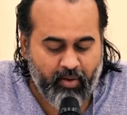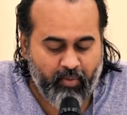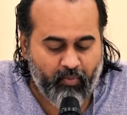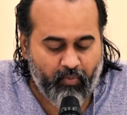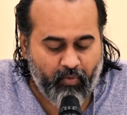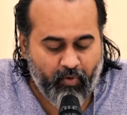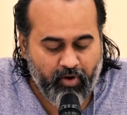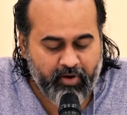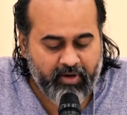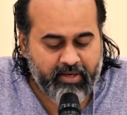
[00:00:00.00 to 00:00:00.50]

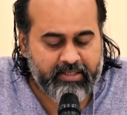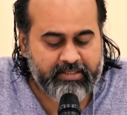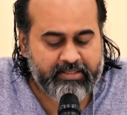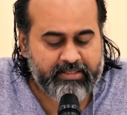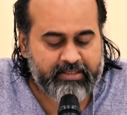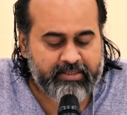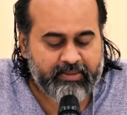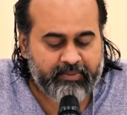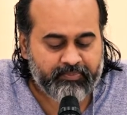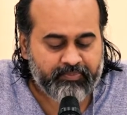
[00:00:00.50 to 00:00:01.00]
What
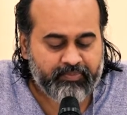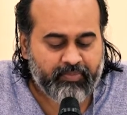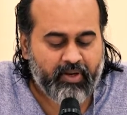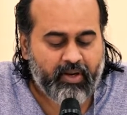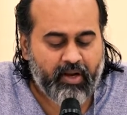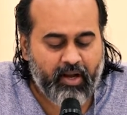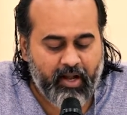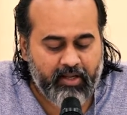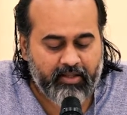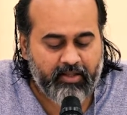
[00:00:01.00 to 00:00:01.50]
is
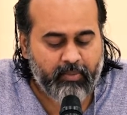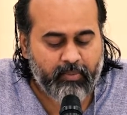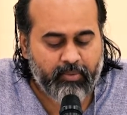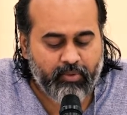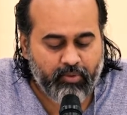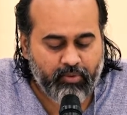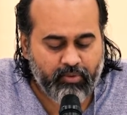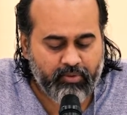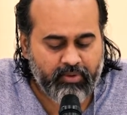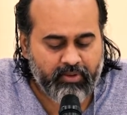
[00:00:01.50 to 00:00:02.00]

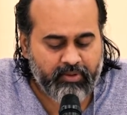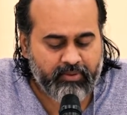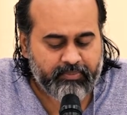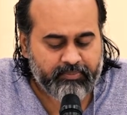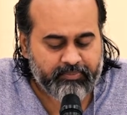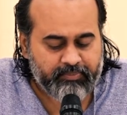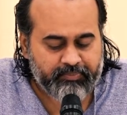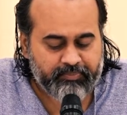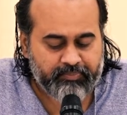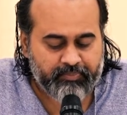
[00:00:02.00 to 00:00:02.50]
Adhibhut?
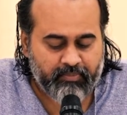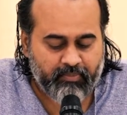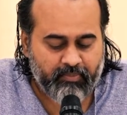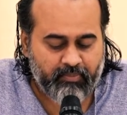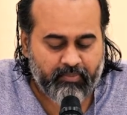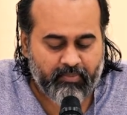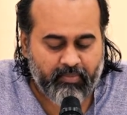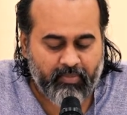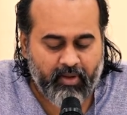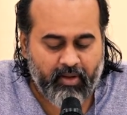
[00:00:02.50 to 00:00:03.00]

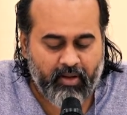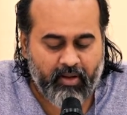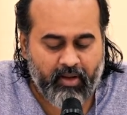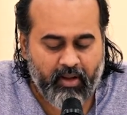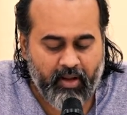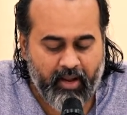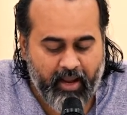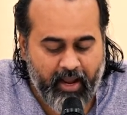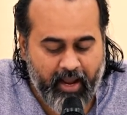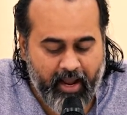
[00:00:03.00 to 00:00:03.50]

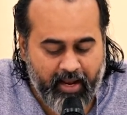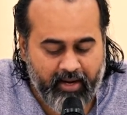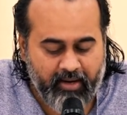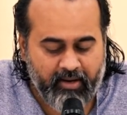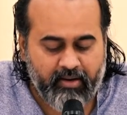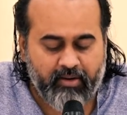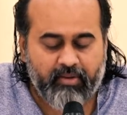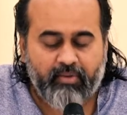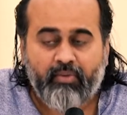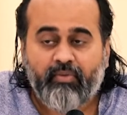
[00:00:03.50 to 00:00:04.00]

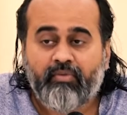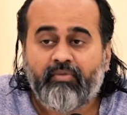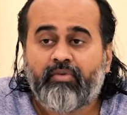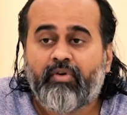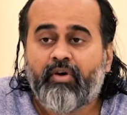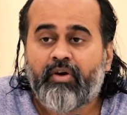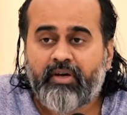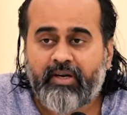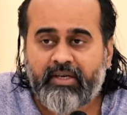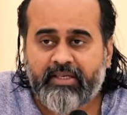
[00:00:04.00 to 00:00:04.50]
And
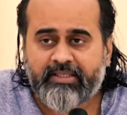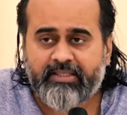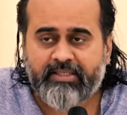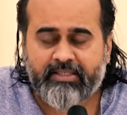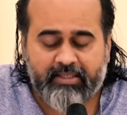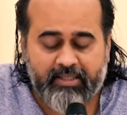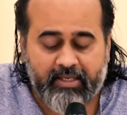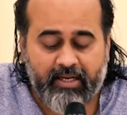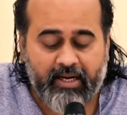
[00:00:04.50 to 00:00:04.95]
what is